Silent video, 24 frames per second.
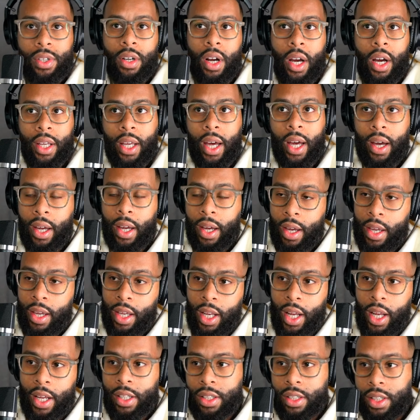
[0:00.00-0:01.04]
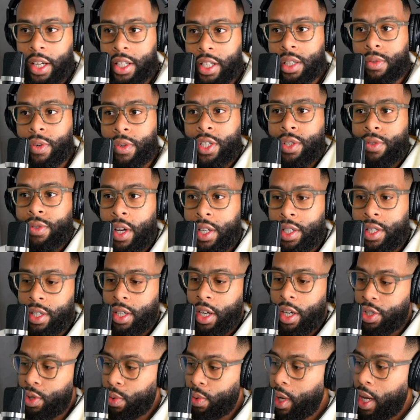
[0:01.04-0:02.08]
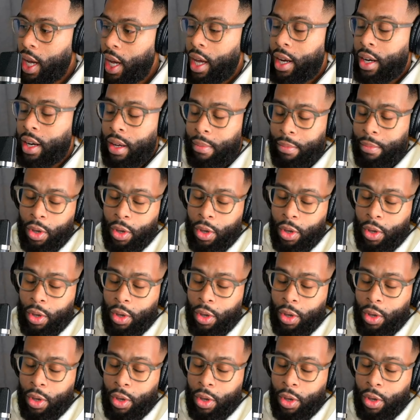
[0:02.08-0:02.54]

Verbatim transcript: I, I can I use license registration? Yes, you can.